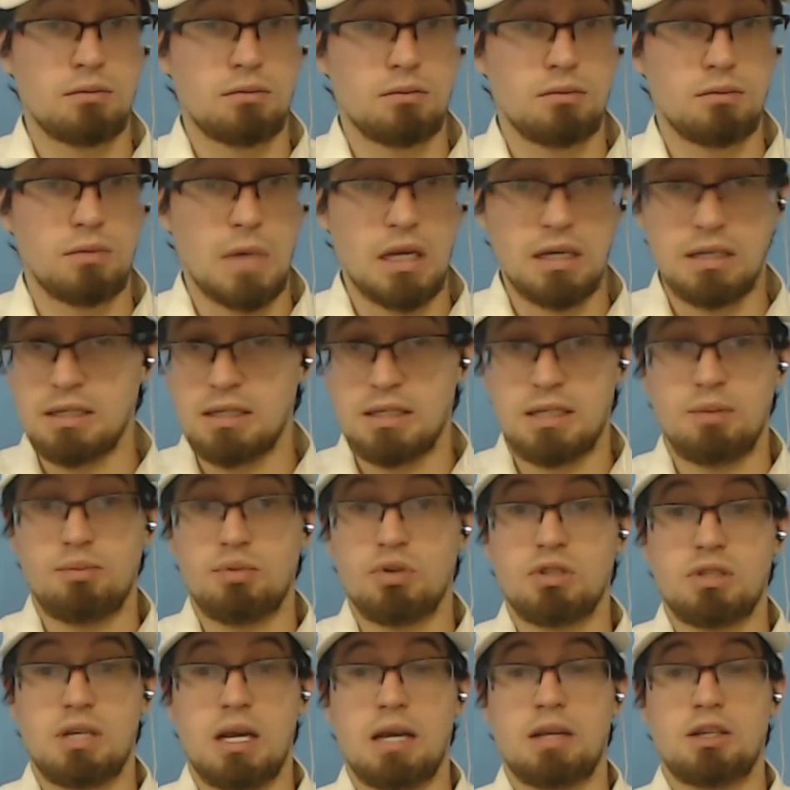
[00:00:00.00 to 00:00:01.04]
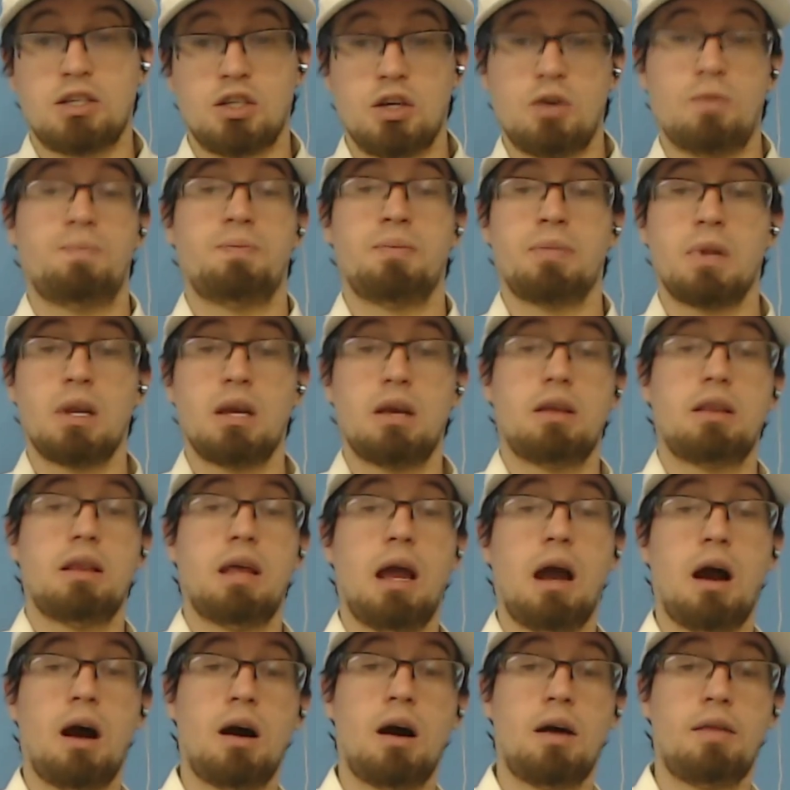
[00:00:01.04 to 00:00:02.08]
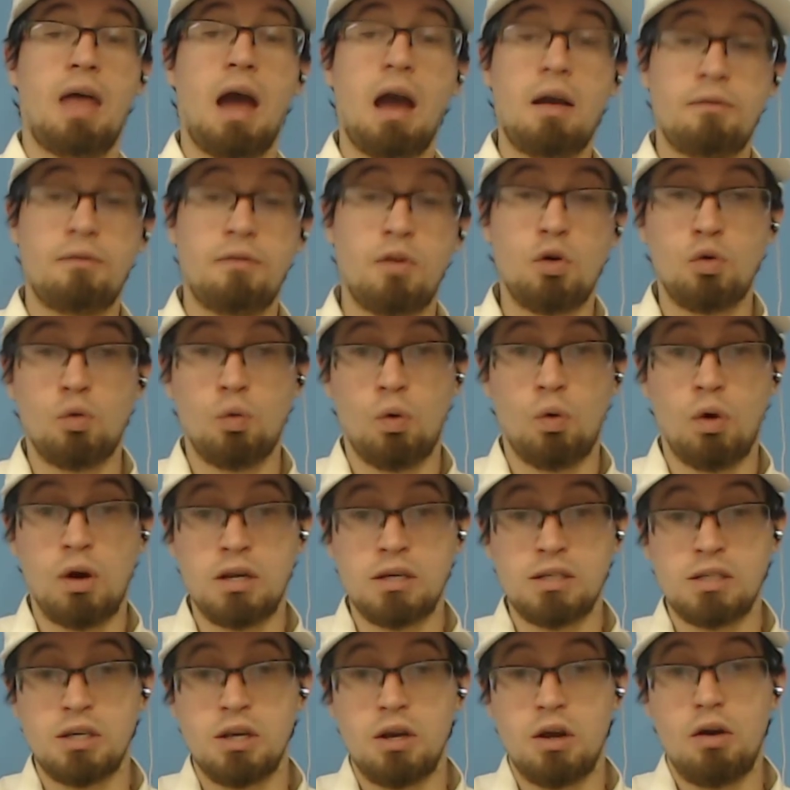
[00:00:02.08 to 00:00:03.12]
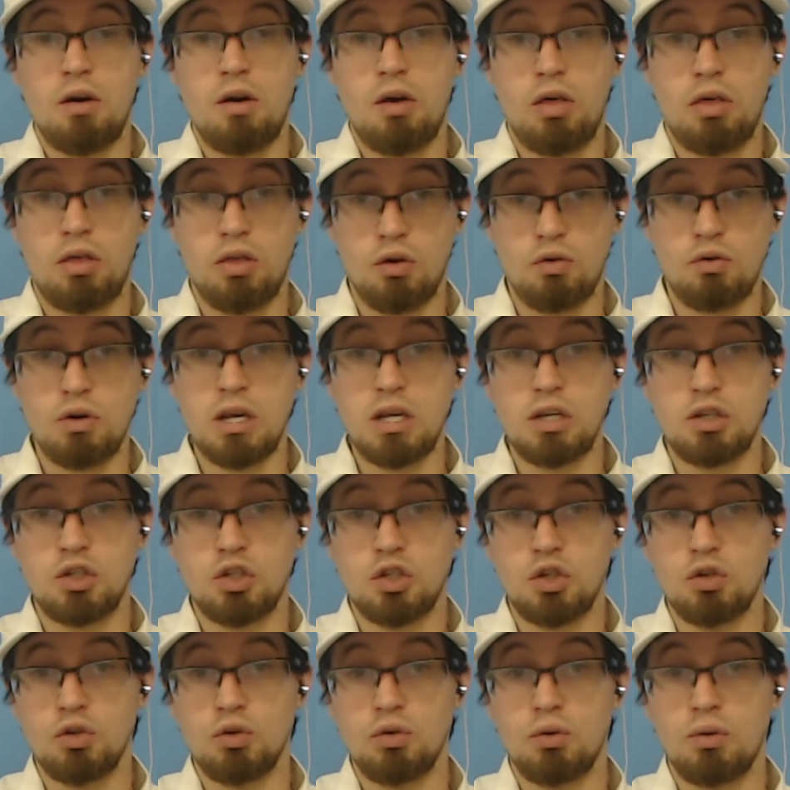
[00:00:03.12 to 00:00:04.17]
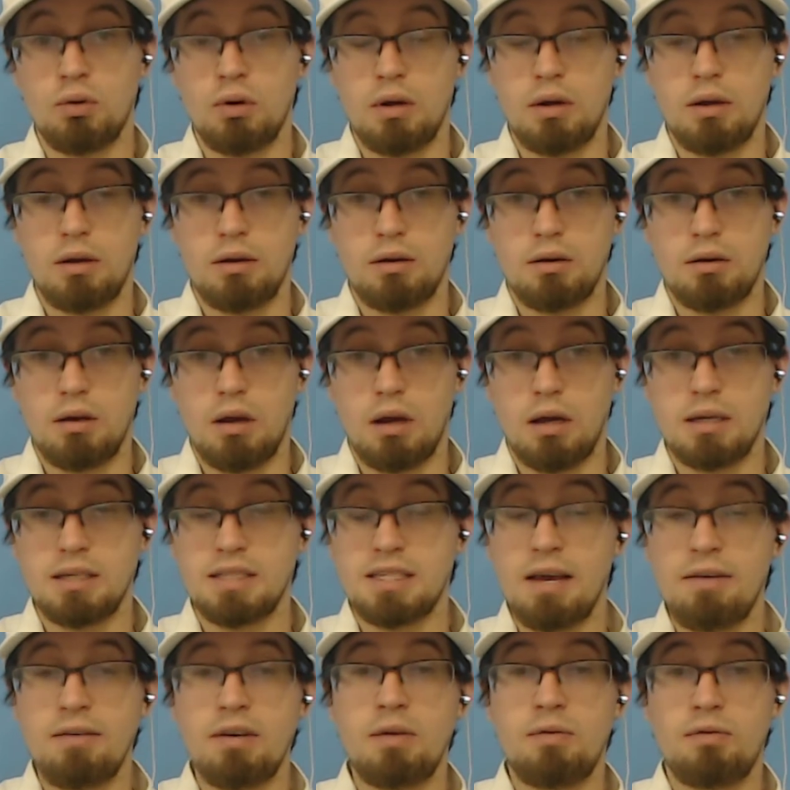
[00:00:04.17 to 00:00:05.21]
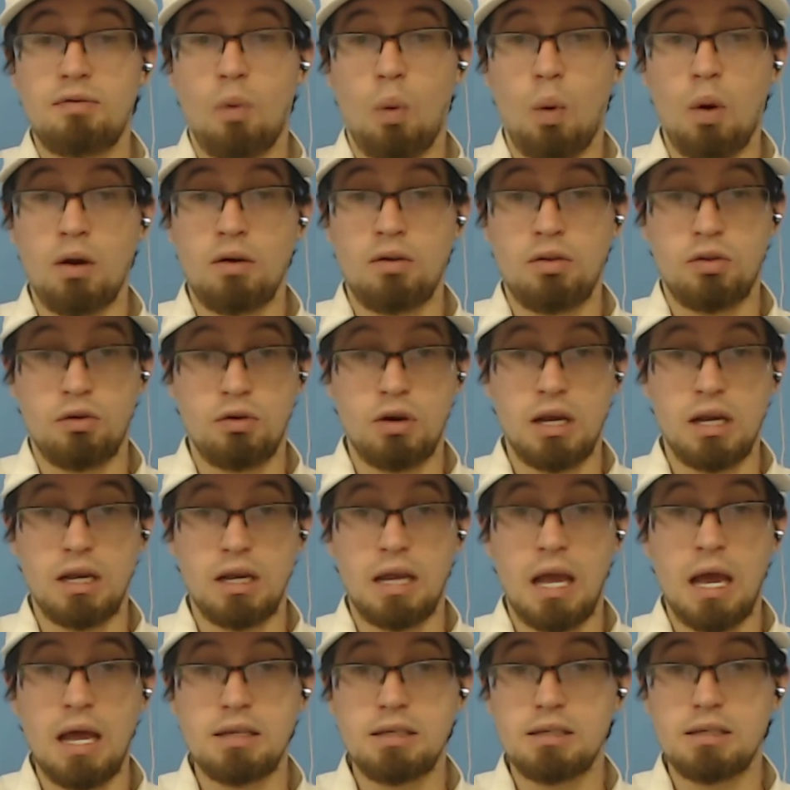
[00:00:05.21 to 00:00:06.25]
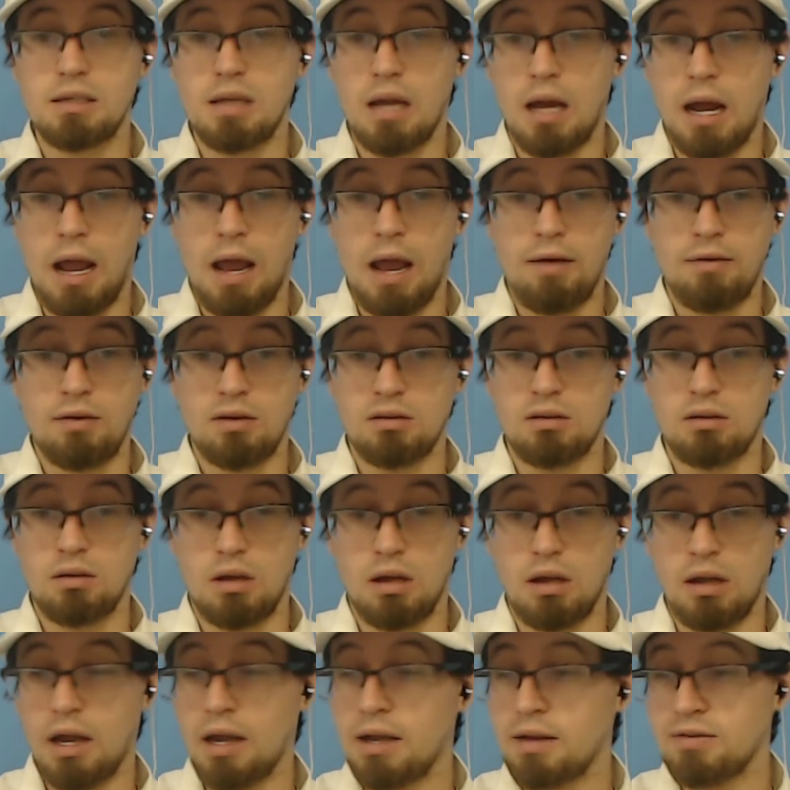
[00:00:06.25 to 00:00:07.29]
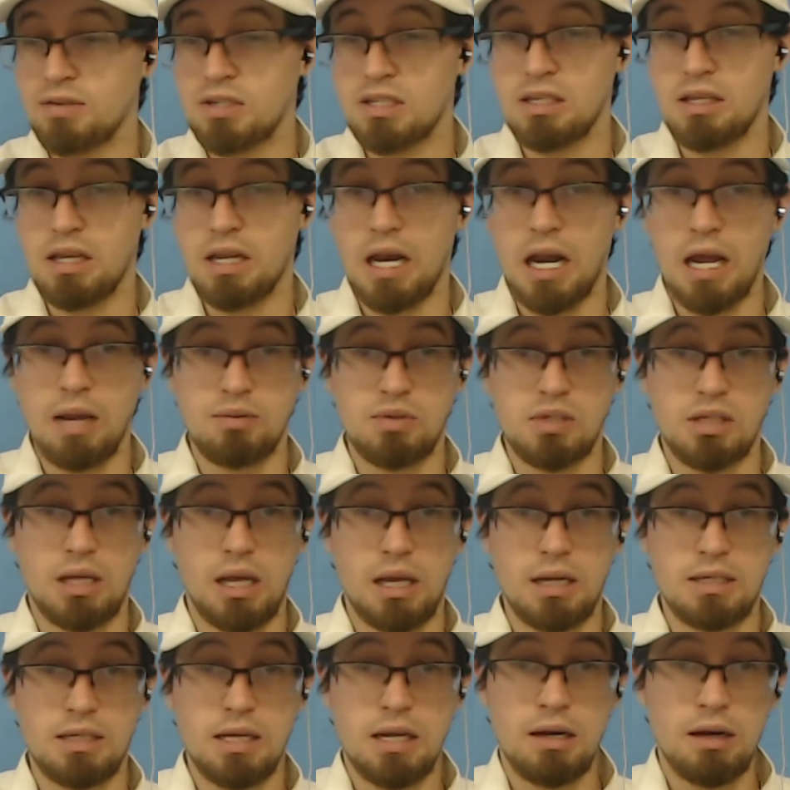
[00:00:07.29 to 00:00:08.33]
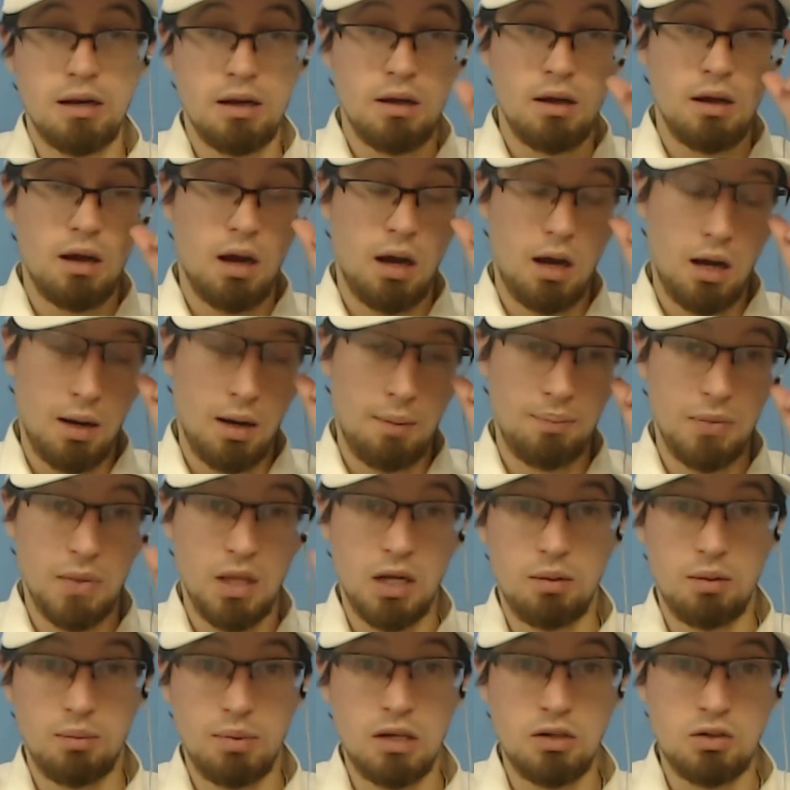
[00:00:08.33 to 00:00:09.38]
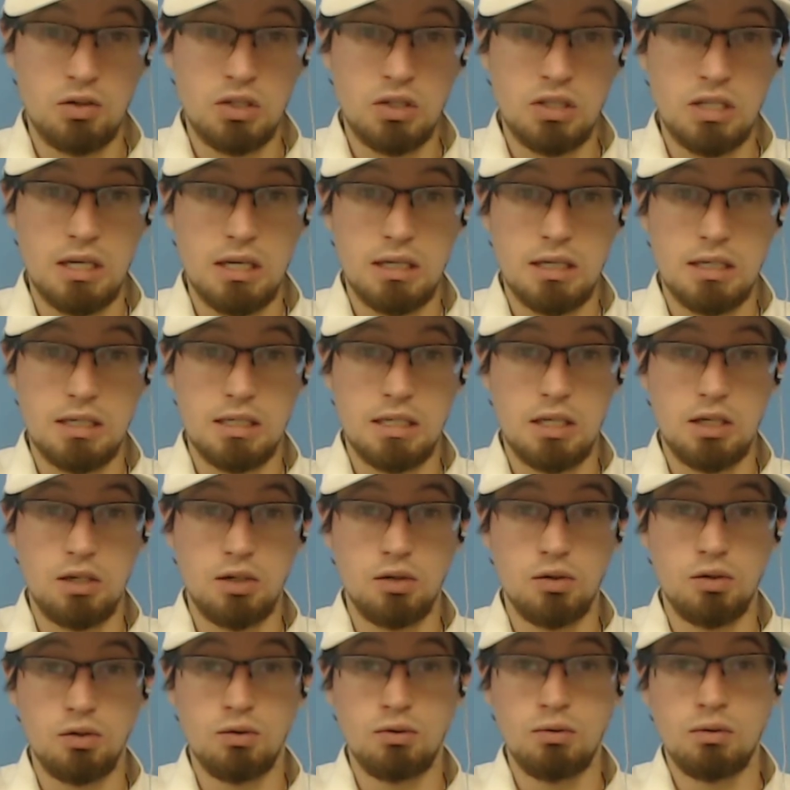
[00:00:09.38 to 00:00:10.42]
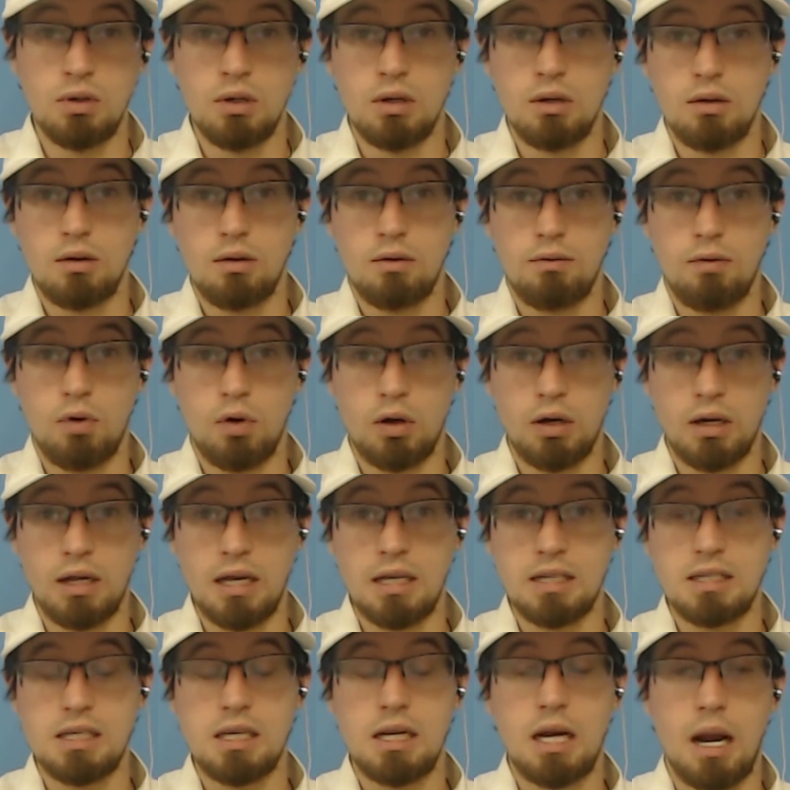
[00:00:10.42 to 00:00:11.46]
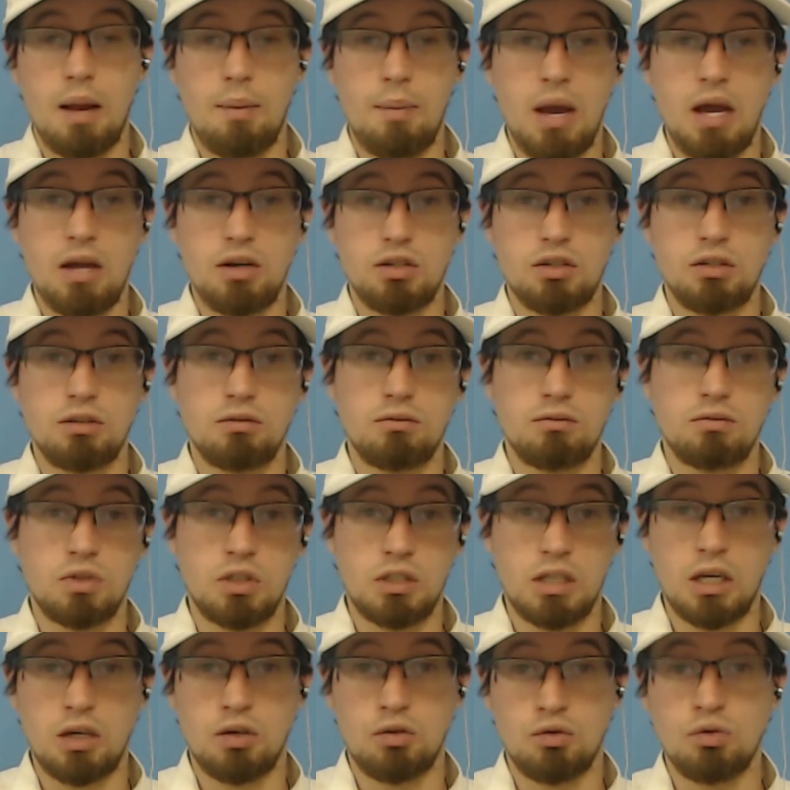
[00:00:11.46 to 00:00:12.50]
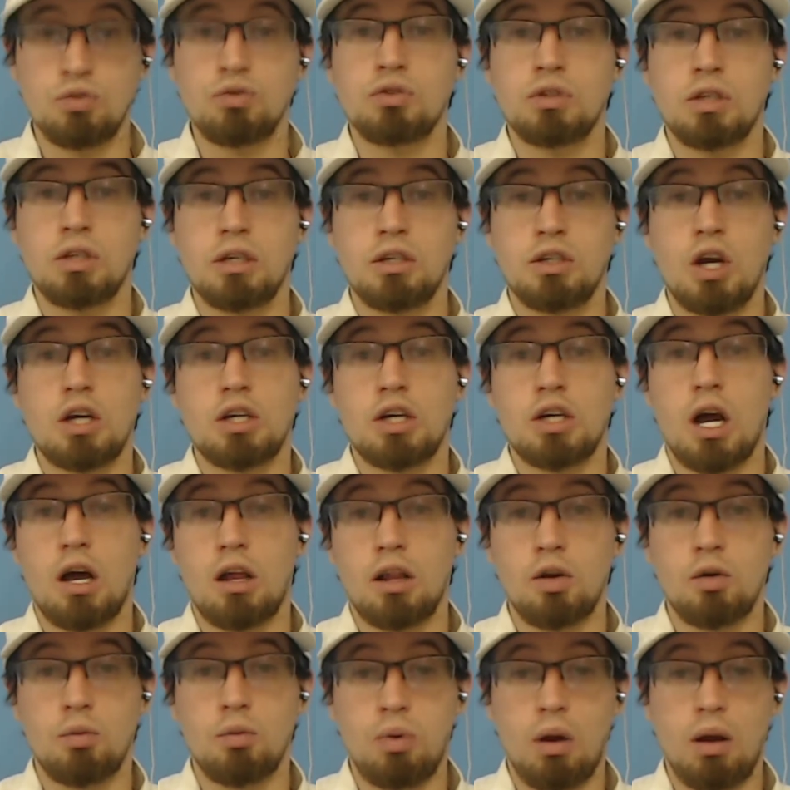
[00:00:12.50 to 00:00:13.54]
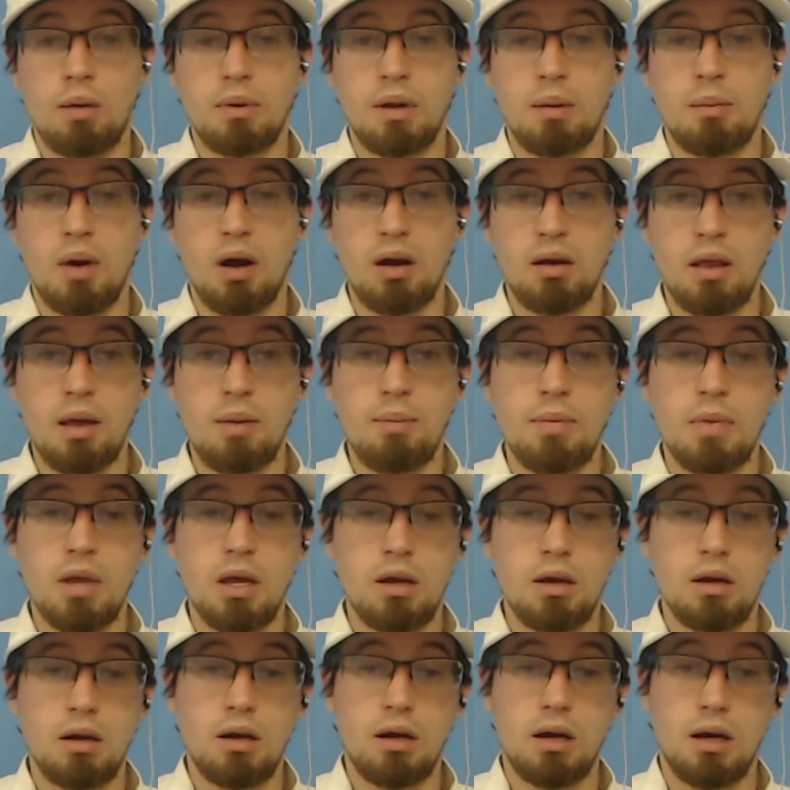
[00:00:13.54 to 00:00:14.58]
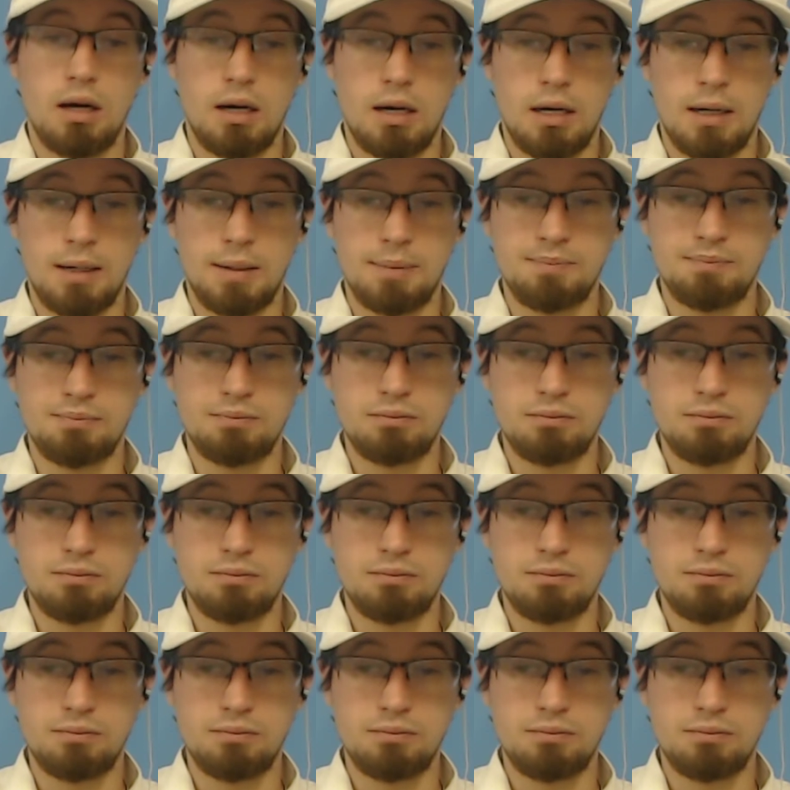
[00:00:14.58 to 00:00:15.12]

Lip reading: It's as simple as that. So that vote was 30 to 74, 30 against. I haven't seen the names against it. It'll be interesting to see who voted against it. I imagine Ted Cruz and Josh Hawley are probably among them. But